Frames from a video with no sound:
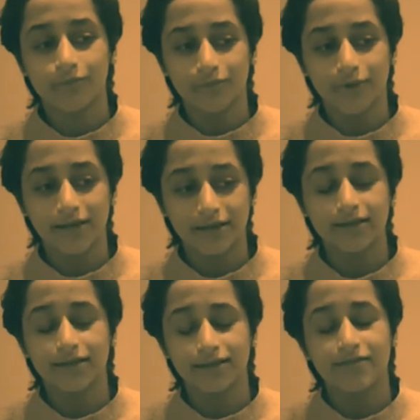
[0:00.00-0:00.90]

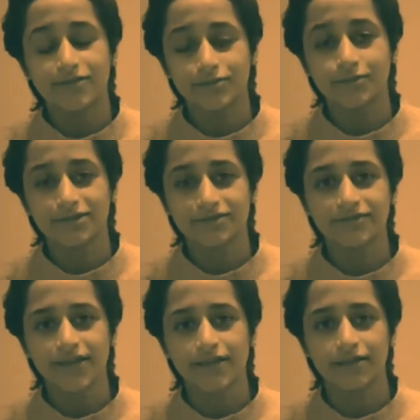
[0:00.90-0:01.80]
there is always a
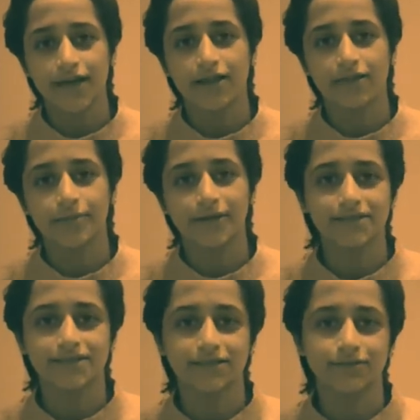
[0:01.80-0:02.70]
fear that the
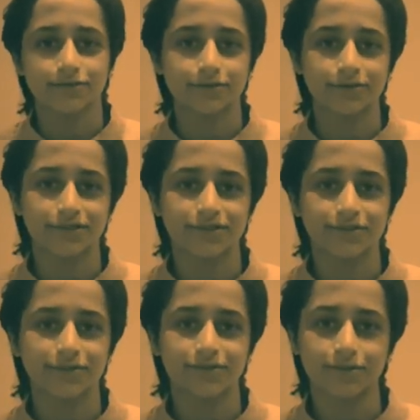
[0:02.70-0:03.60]
person that you're talking
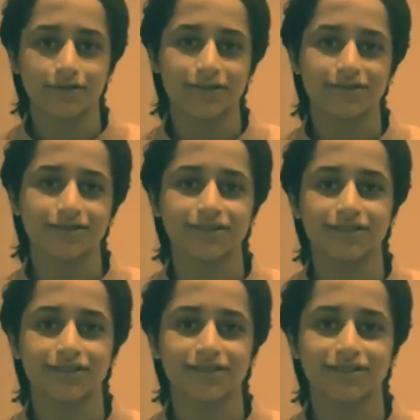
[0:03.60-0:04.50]
to is not going
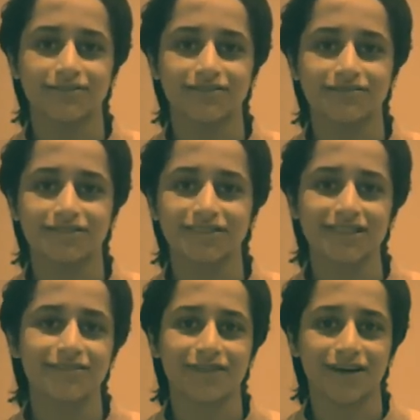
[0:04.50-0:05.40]
to
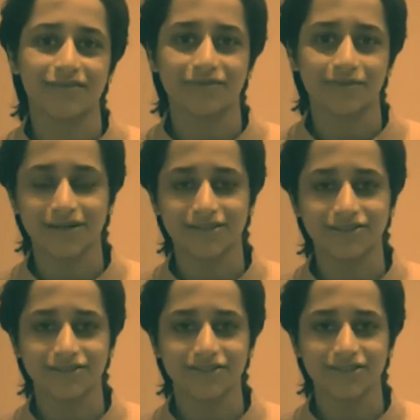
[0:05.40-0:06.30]
receive that
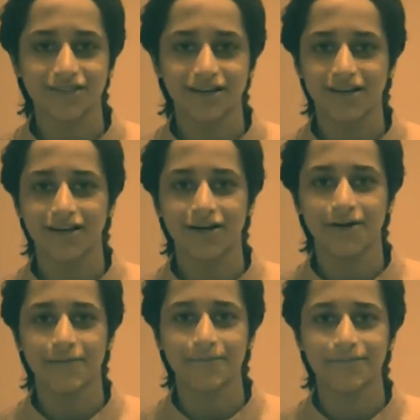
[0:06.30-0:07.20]
information
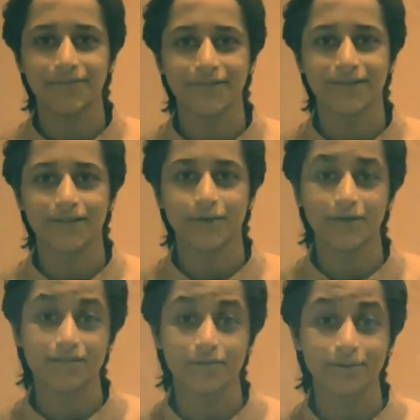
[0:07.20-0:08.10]

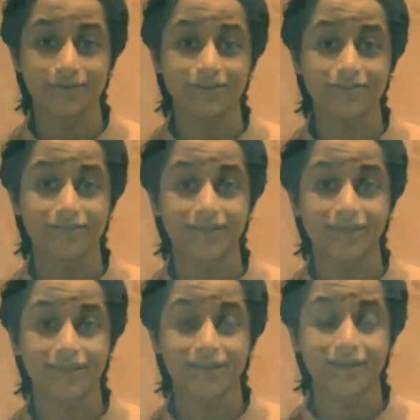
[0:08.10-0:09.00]
quite so
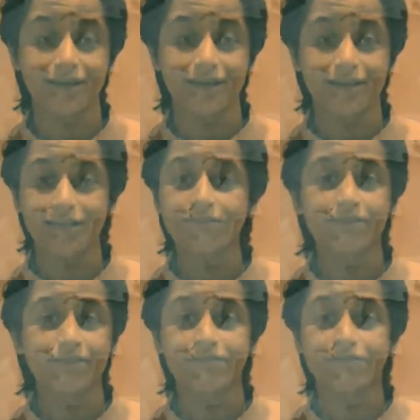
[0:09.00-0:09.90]
positively.
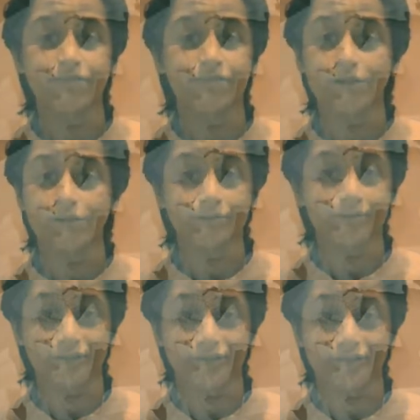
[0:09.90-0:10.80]
Even if you know
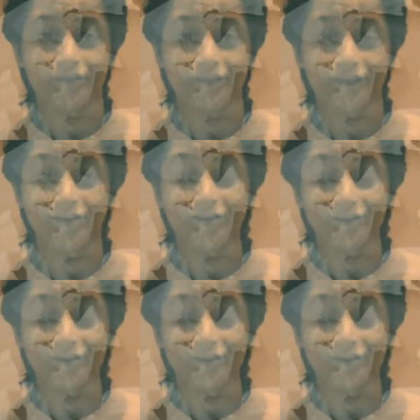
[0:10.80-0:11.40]
that they are